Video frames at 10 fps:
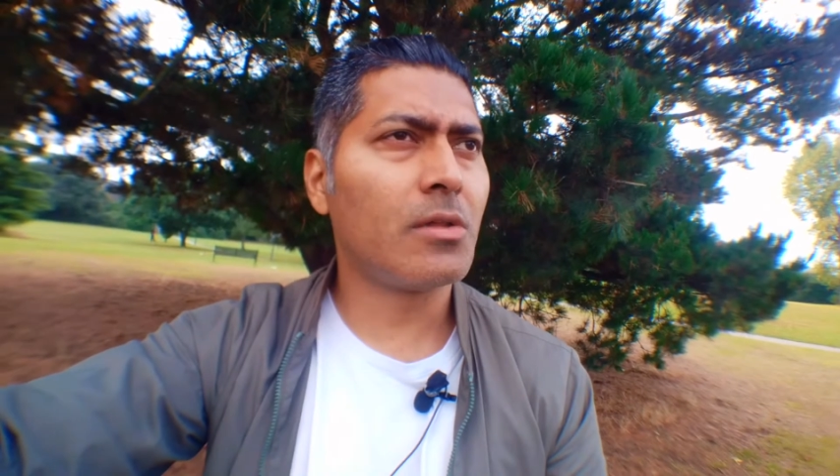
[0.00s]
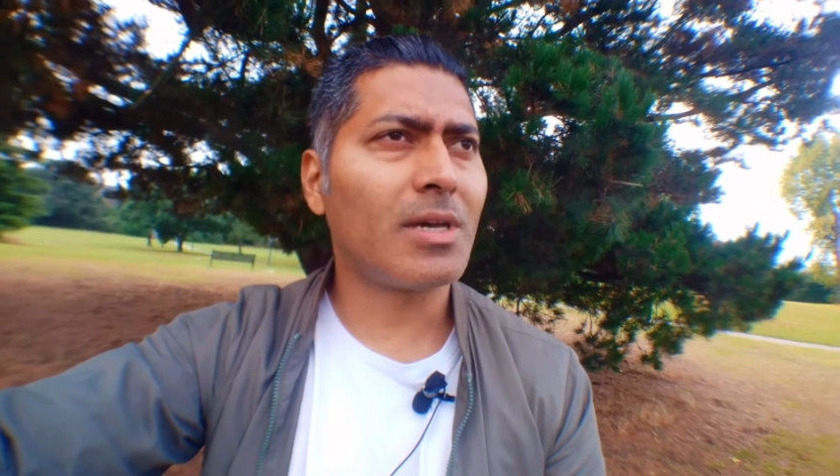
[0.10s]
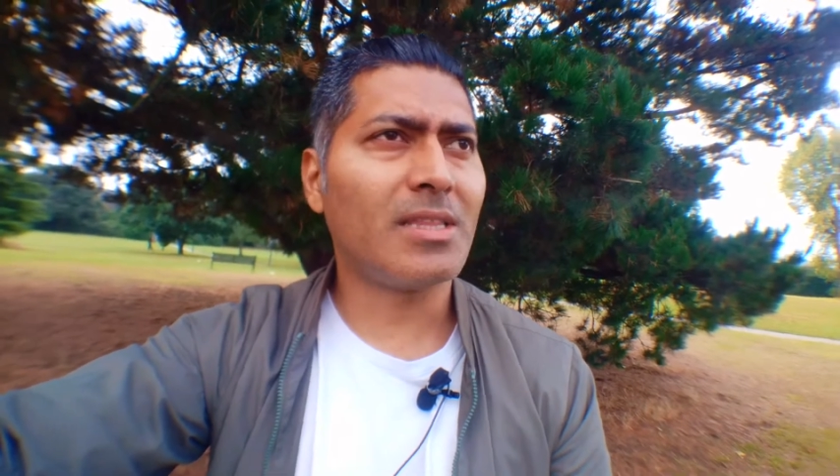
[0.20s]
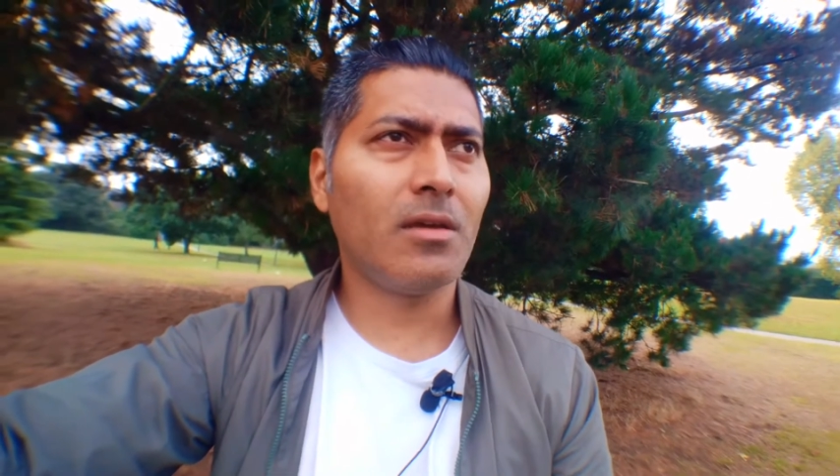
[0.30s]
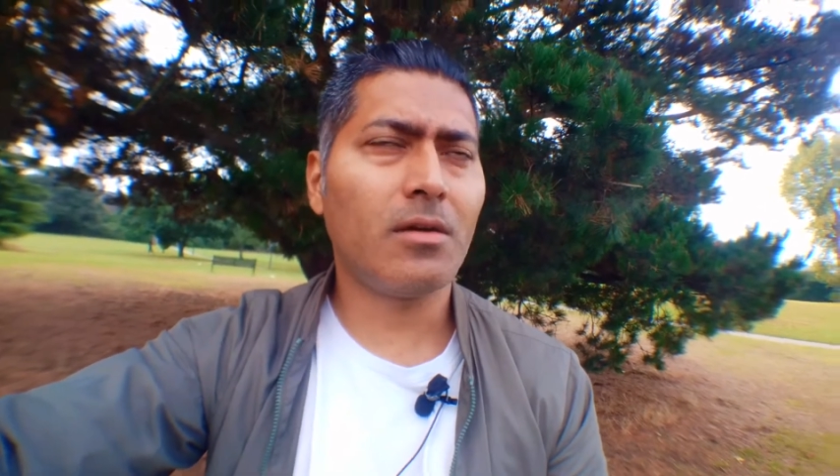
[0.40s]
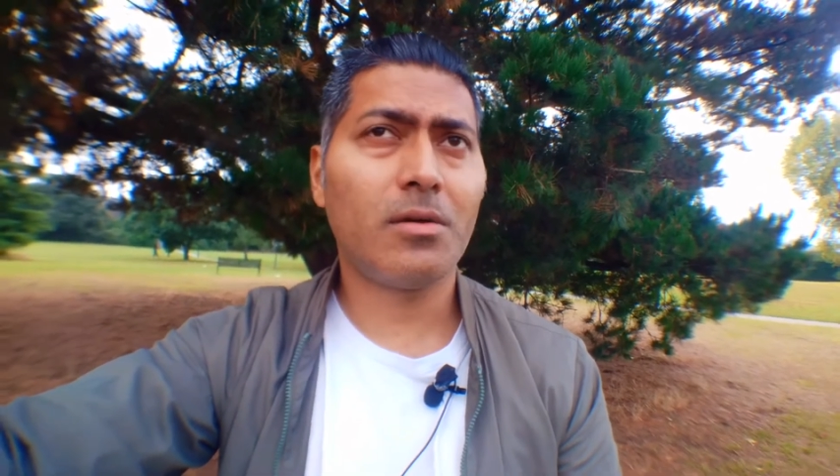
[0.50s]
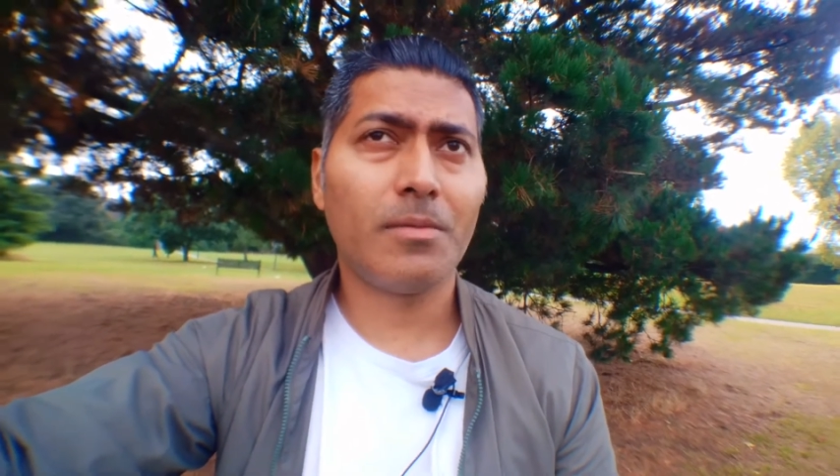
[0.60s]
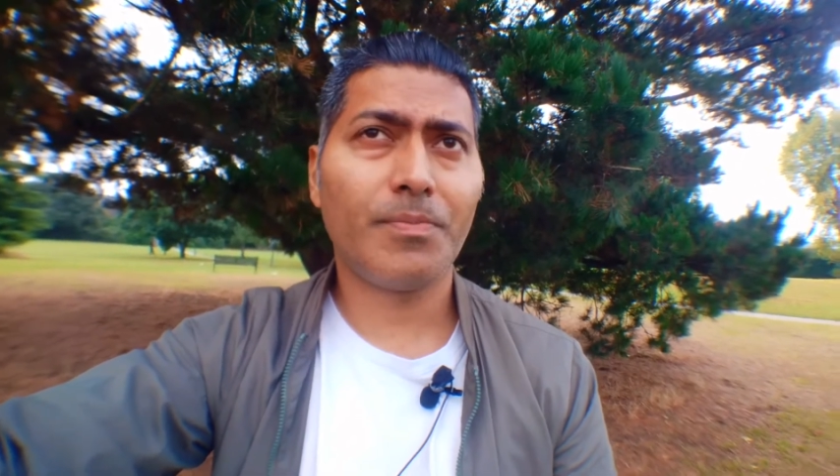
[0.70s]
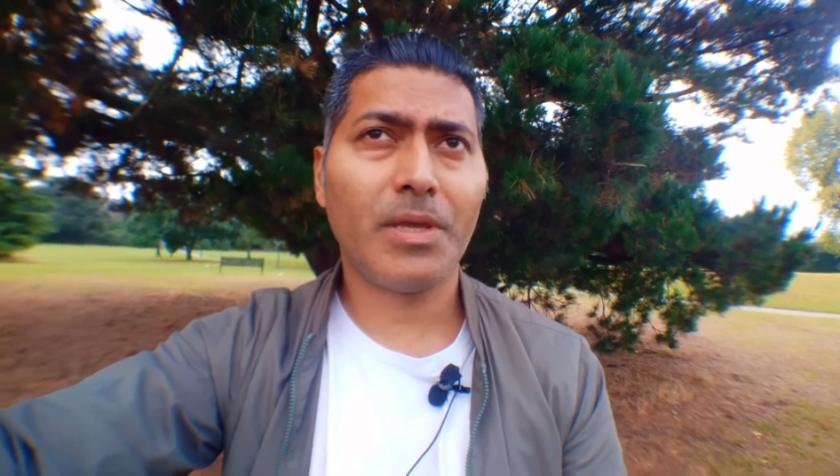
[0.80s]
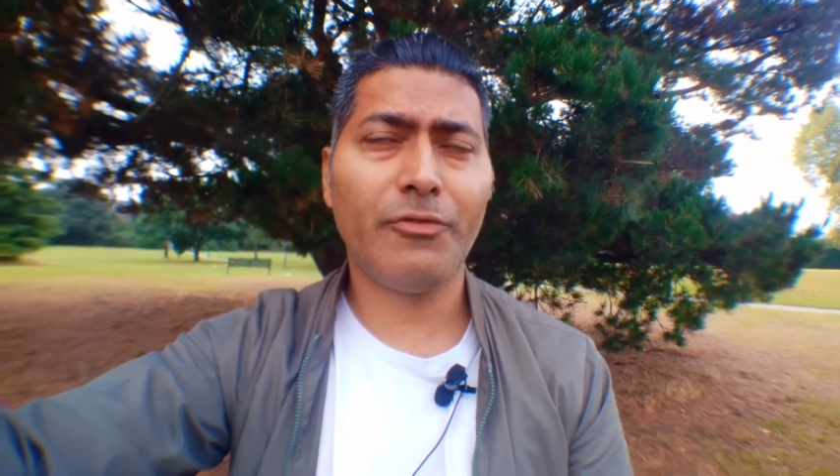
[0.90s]
I think
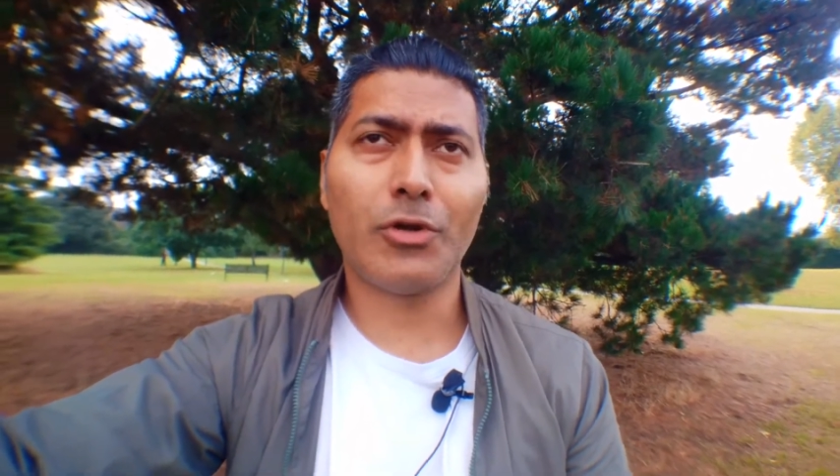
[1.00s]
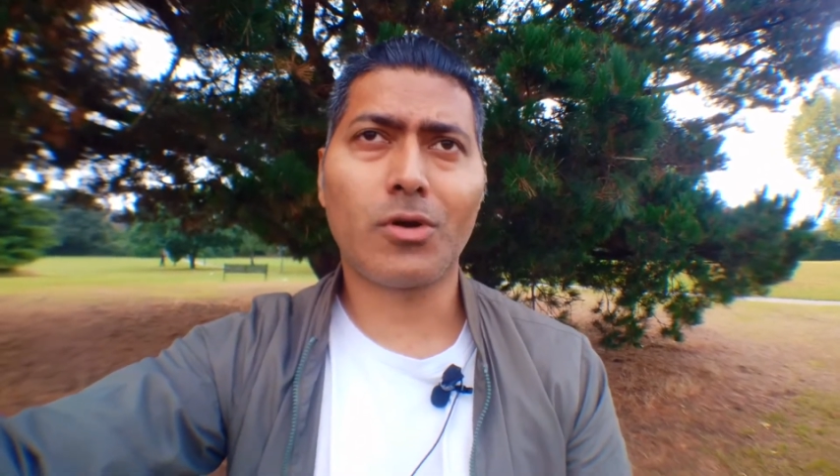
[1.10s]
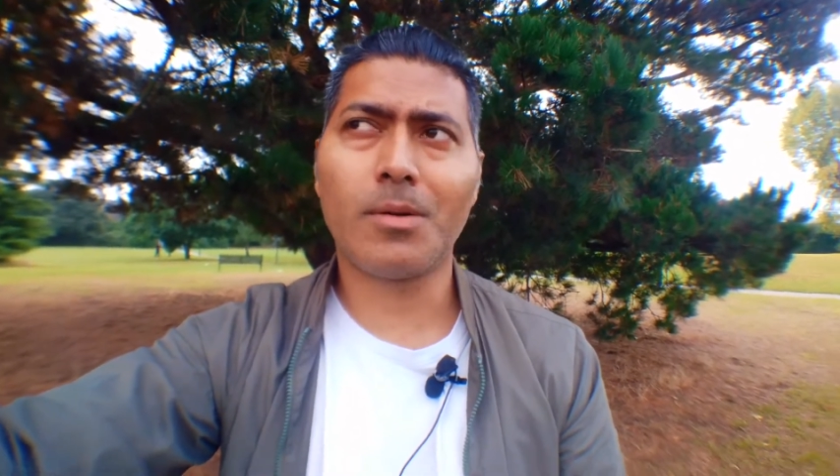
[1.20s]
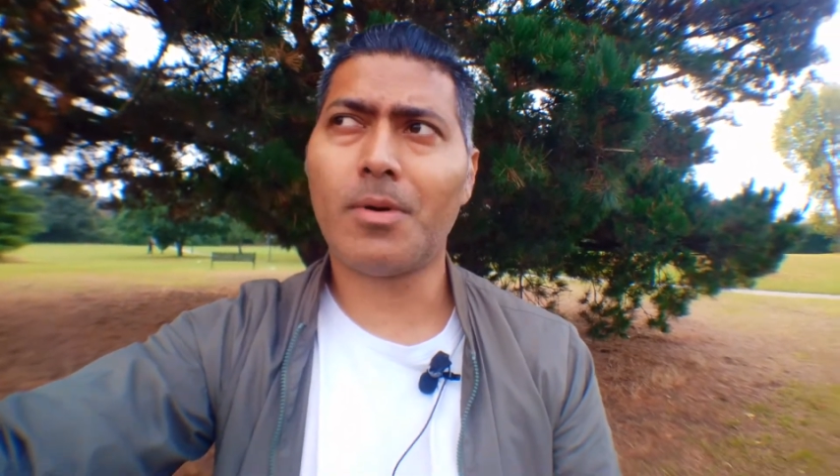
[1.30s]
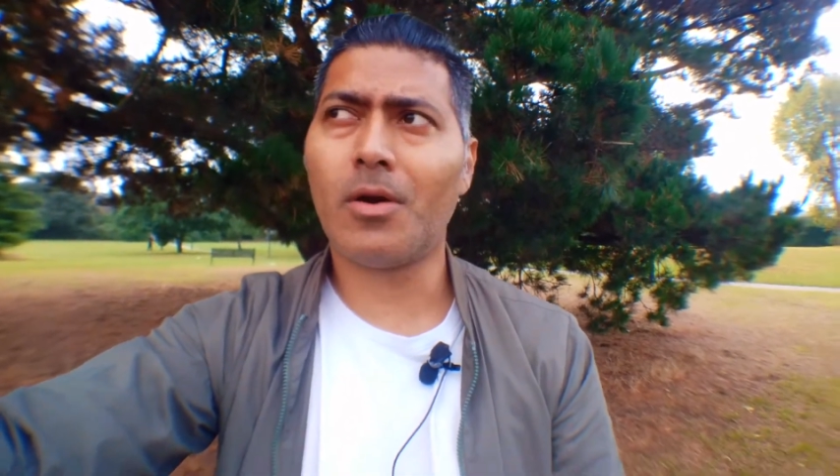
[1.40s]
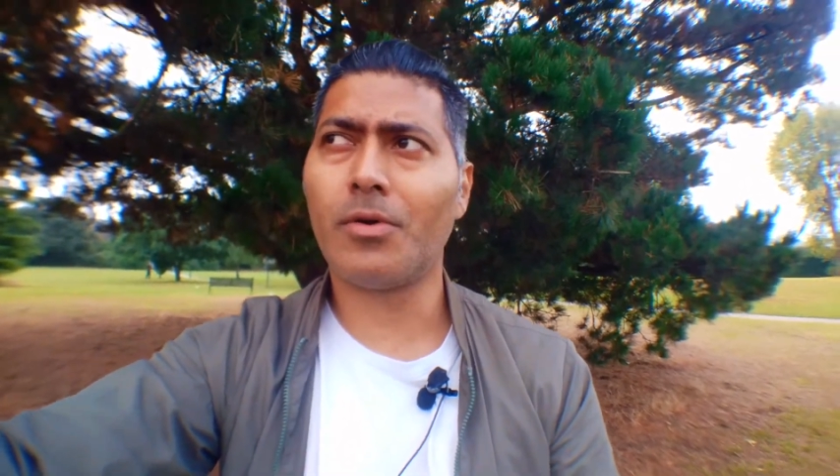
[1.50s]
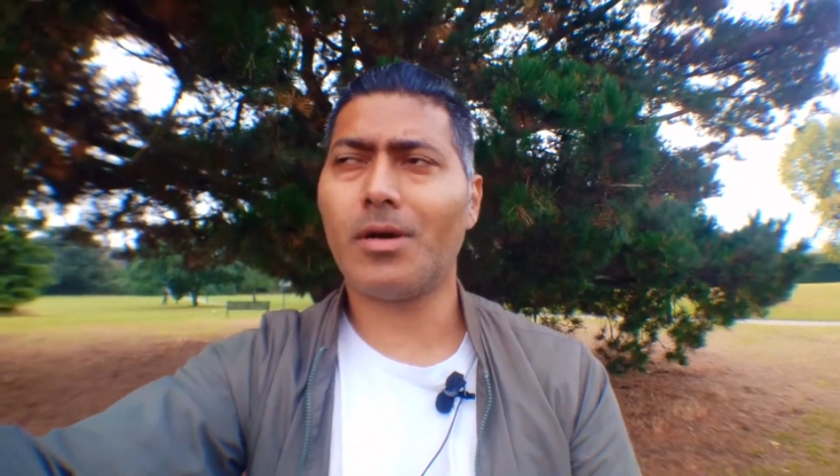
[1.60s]
if you talk about